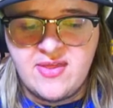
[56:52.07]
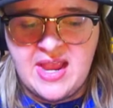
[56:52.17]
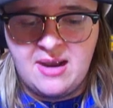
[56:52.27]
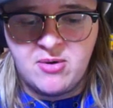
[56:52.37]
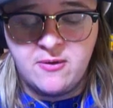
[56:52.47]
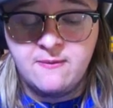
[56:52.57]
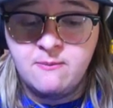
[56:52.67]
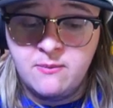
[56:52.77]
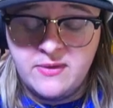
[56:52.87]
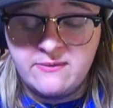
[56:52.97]
the hammer.
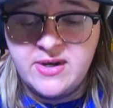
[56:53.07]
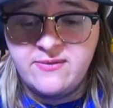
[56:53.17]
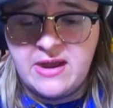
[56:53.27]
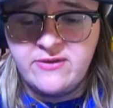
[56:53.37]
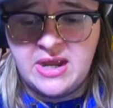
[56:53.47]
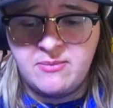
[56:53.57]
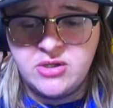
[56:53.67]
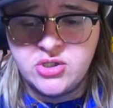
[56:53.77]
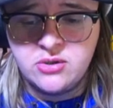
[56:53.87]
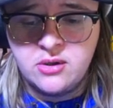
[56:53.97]
75
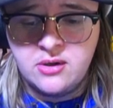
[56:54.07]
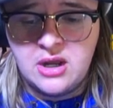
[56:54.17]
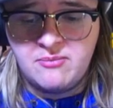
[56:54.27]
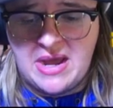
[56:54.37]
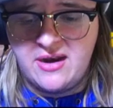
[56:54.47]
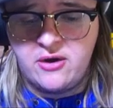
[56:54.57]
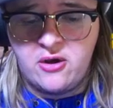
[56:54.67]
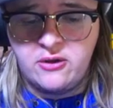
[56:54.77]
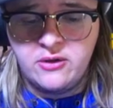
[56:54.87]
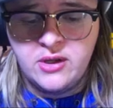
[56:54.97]
damage, not bad at
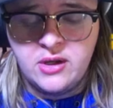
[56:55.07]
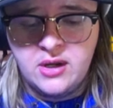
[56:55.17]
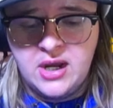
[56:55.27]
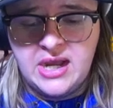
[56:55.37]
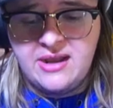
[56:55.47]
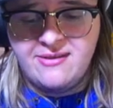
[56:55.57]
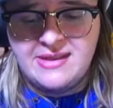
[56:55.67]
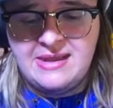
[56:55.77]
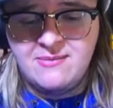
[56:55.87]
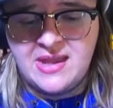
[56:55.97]
all. And it
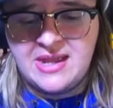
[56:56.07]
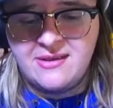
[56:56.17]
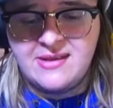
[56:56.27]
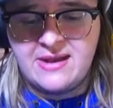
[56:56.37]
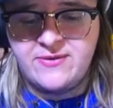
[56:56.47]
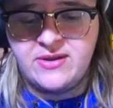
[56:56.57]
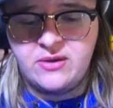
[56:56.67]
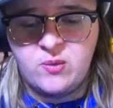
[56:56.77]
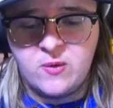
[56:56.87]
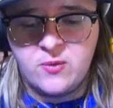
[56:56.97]
seems like it's
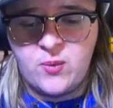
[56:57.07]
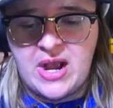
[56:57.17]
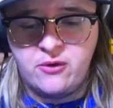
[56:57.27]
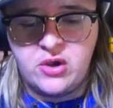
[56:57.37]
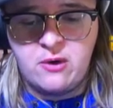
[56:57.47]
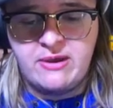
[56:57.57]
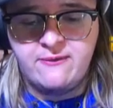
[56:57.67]
definitely worthwhile going